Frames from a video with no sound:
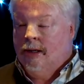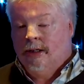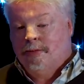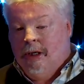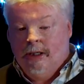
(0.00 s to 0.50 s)

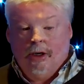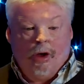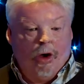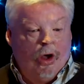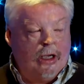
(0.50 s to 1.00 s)
And there's been
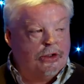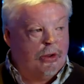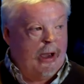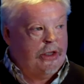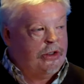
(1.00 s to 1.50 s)
the long
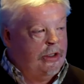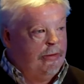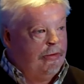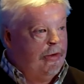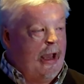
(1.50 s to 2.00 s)
asked
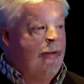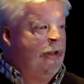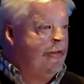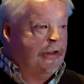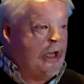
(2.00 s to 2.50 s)
question
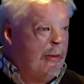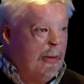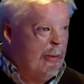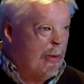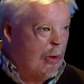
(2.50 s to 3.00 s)
forever, for
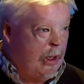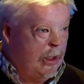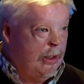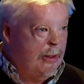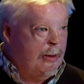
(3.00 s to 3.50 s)
time
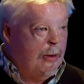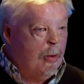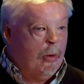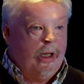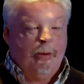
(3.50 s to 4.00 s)
immemorial,
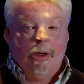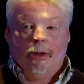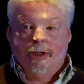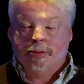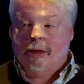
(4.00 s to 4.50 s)
why are
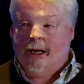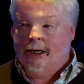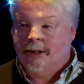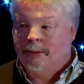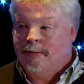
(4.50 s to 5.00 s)
we on this
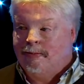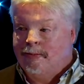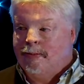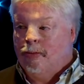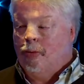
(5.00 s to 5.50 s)
planet?
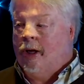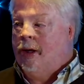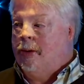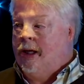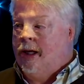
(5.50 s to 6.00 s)

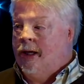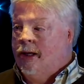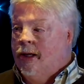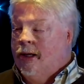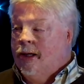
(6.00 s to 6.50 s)
Why are we
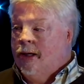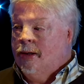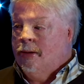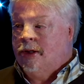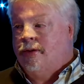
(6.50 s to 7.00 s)
here?
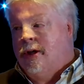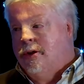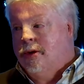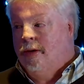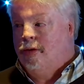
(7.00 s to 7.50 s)
Well, it's
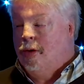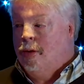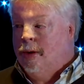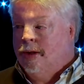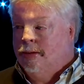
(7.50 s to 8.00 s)
very
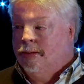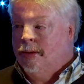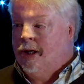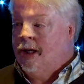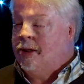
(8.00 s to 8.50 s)
straightforward.
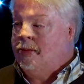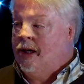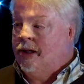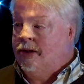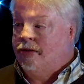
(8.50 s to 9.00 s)
We're here to
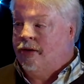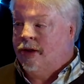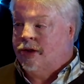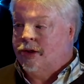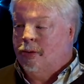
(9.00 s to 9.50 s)
make a
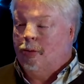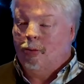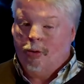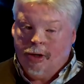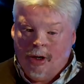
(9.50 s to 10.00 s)
difference.
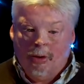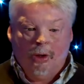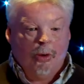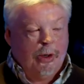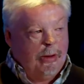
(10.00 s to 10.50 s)
What
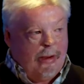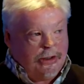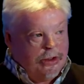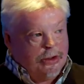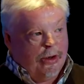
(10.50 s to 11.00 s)
our Lord and
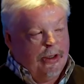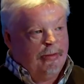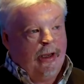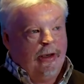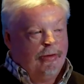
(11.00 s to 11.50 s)
Master's got
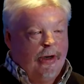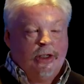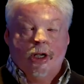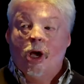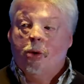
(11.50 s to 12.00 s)
in mind
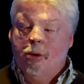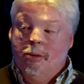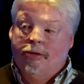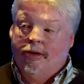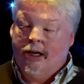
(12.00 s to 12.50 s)
for us,
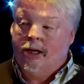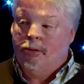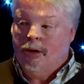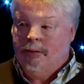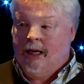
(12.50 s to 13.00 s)
we will
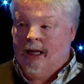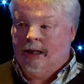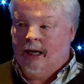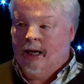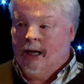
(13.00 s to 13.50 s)
find out when we
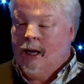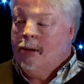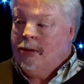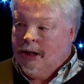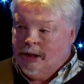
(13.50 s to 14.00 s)
get there.
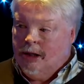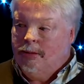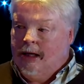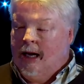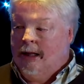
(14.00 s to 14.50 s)
But
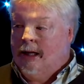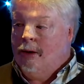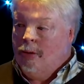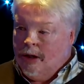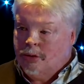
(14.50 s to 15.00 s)
until we get
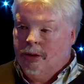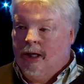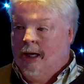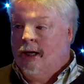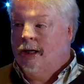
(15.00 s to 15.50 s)
there, whilst
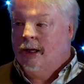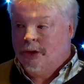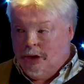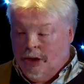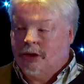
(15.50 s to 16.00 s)
we're here,
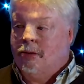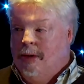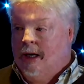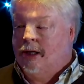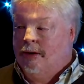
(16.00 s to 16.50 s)
it's just
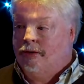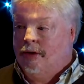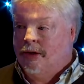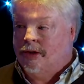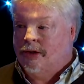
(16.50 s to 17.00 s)
to make a
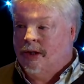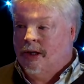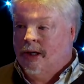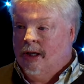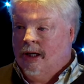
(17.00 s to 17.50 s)
difference.
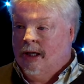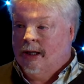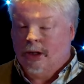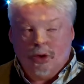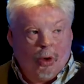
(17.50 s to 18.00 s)

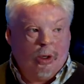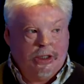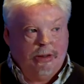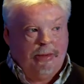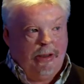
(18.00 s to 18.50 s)
That's
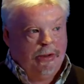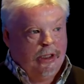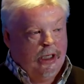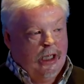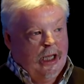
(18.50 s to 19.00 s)
all it's
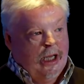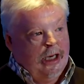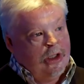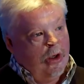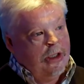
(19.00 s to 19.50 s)
about.
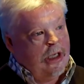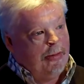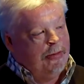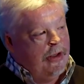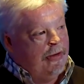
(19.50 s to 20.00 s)
And as long as
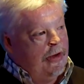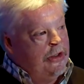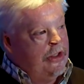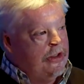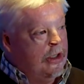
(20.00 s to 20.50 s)
that
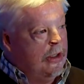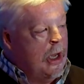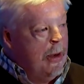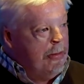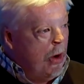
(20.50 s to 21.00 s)
difference is a
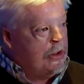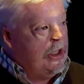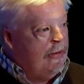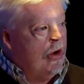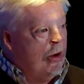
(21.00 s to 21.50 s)

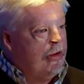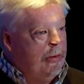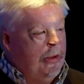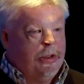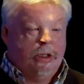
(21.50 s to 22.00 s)
positive
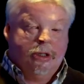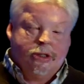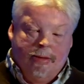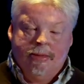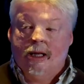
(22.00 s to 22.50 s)
contribution
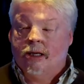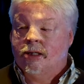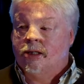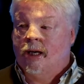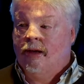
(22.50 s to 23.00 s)
to somebody
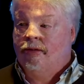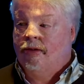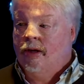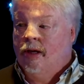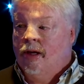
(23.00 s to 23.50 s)
else's
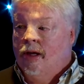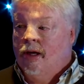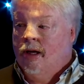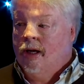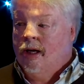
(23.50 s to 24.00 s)
life,
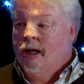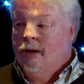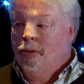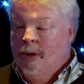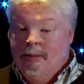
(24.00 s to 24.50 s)

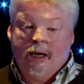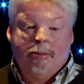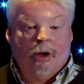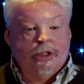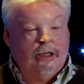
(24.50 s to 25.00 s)
we
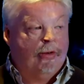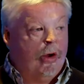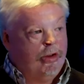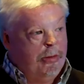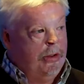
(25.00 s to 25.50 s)
make a
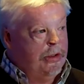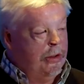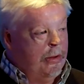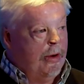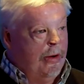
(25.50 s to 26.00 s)
positive
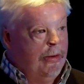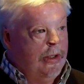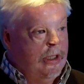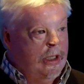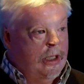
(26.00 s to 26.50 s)
contribution to our
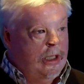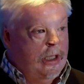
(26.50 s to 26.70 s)
own.